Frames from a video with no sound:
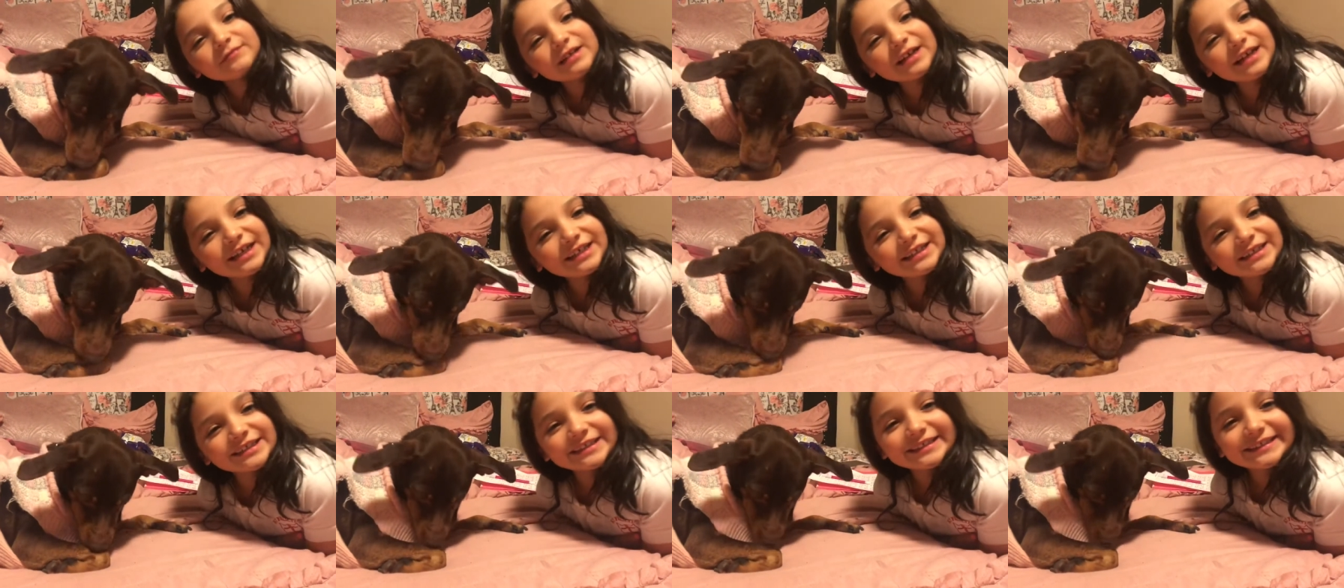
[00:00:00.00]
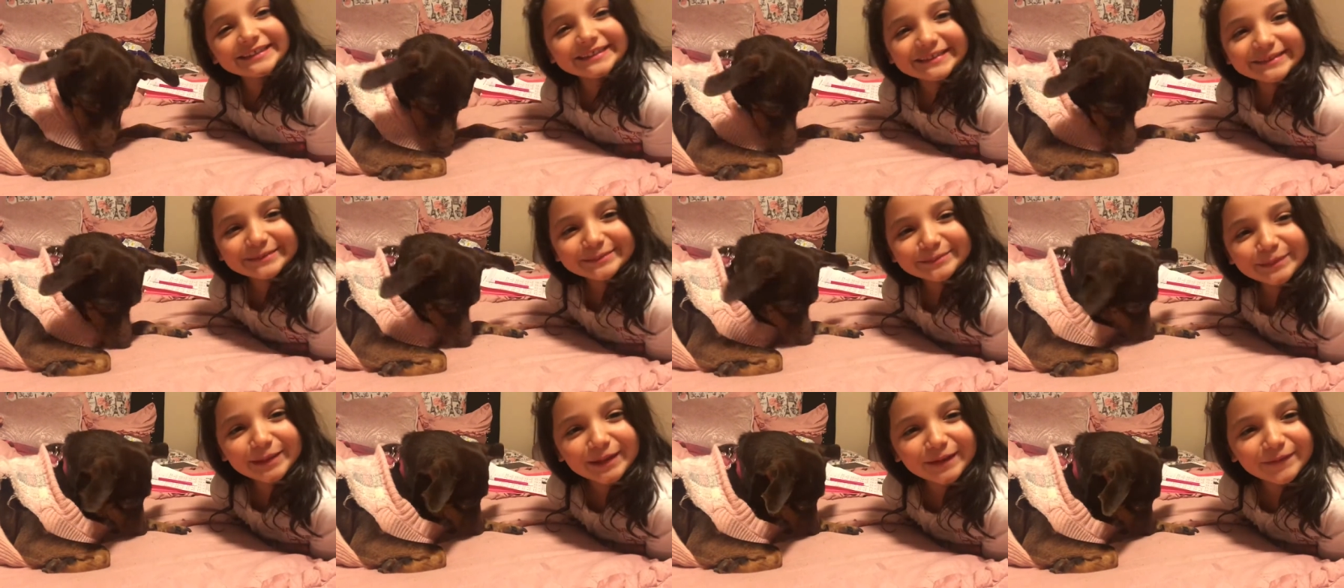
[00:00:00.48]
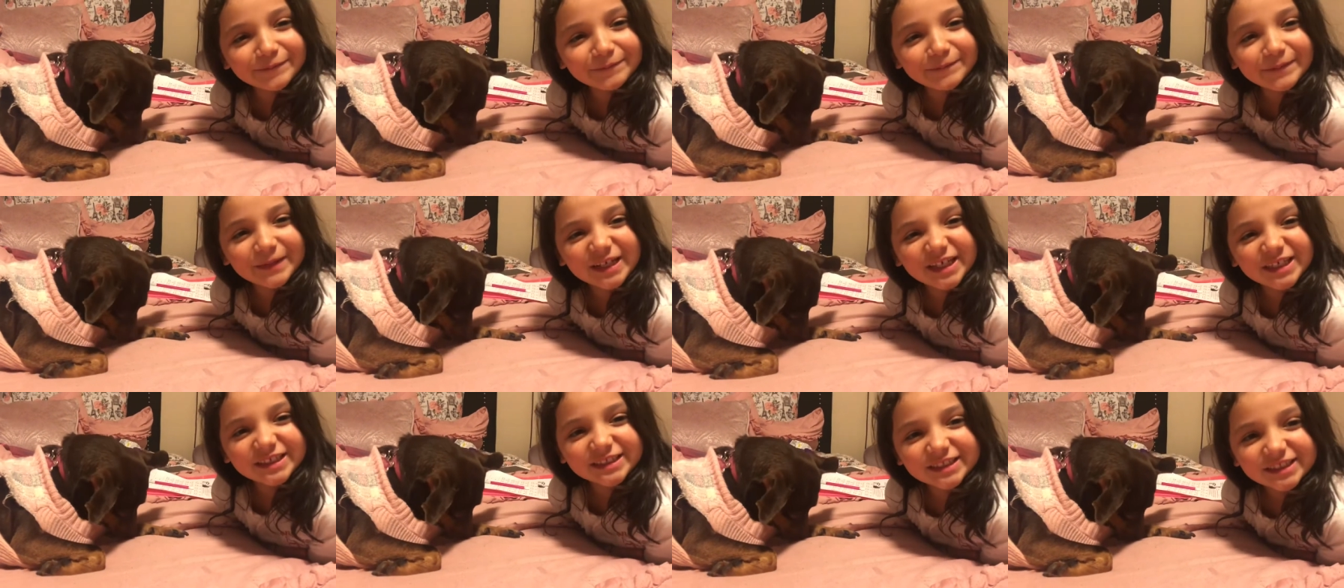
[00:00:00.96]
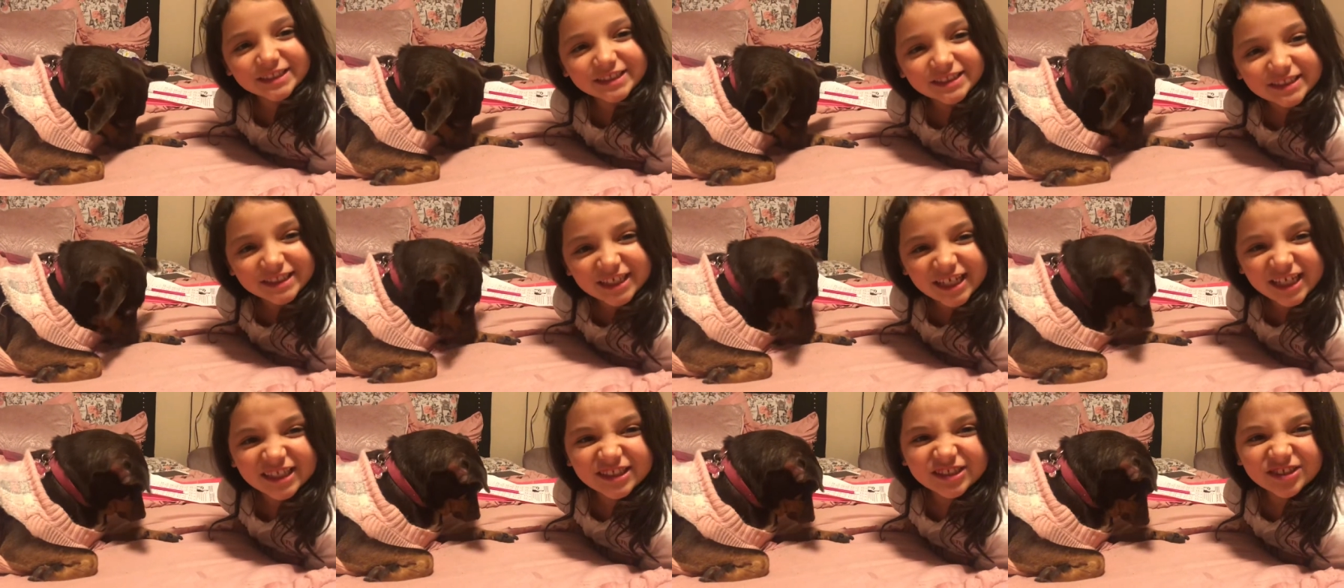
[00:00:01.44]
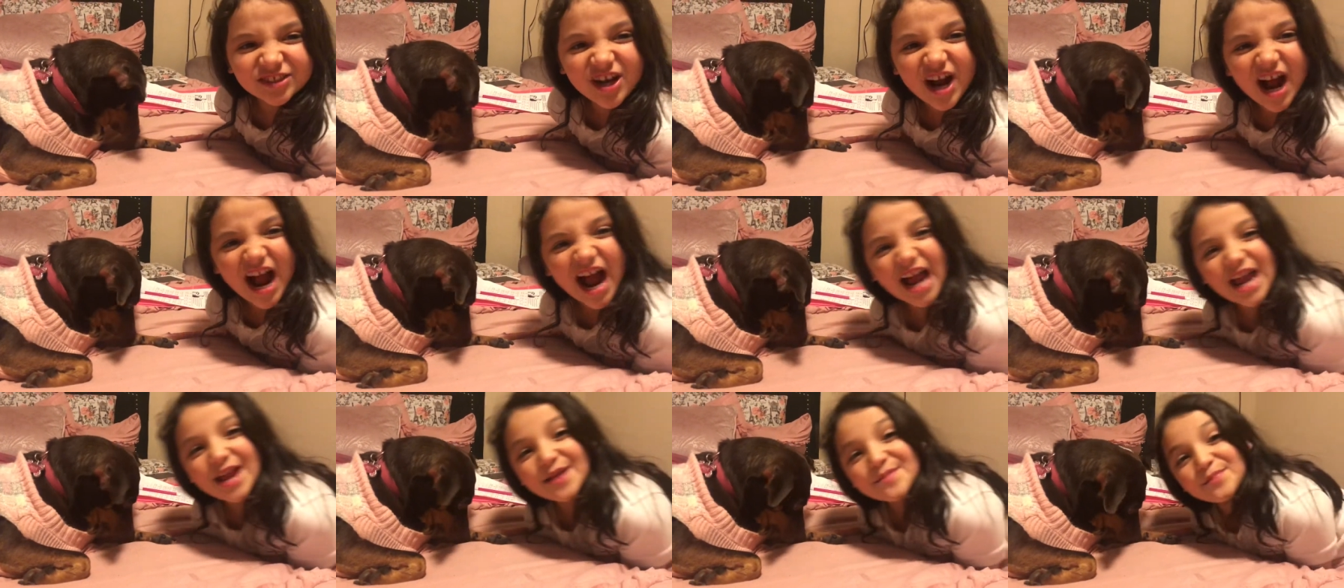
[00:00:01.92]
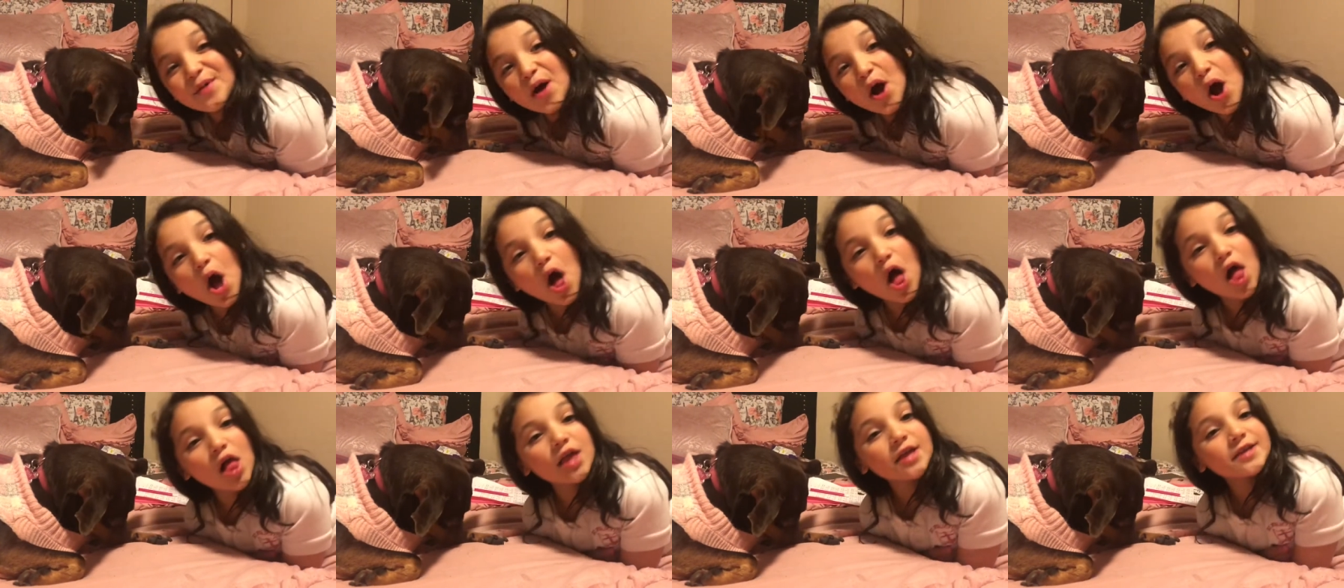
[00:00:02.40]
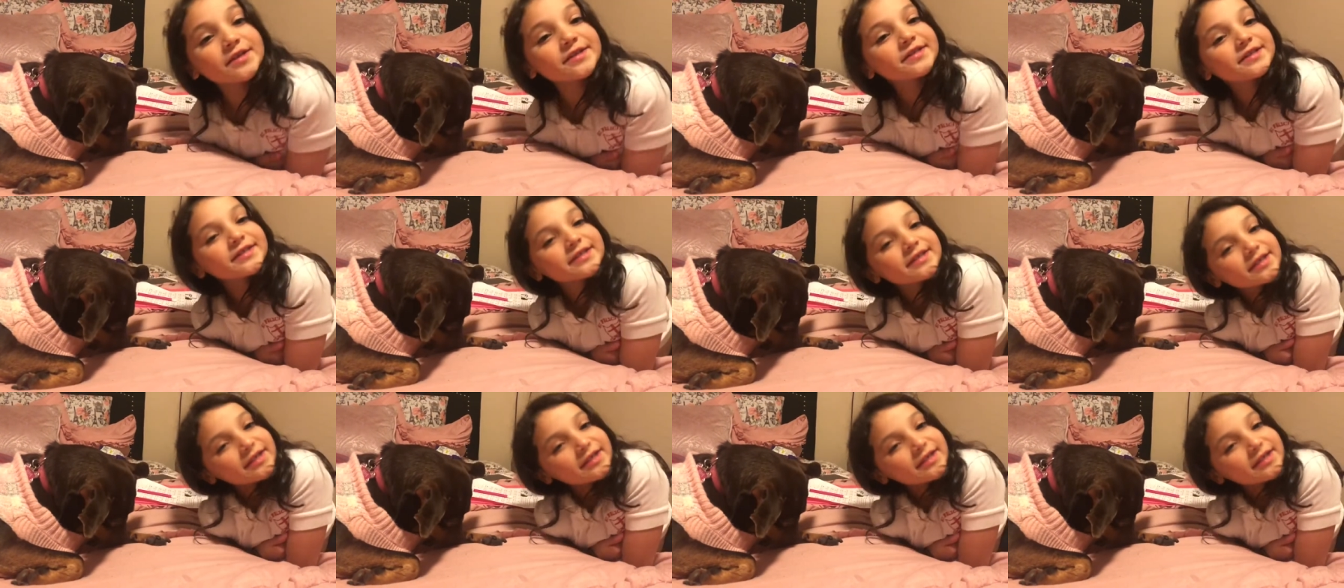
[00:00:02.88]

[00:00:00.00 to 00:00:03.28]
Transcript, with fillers: I could see my face inside your eyeballs.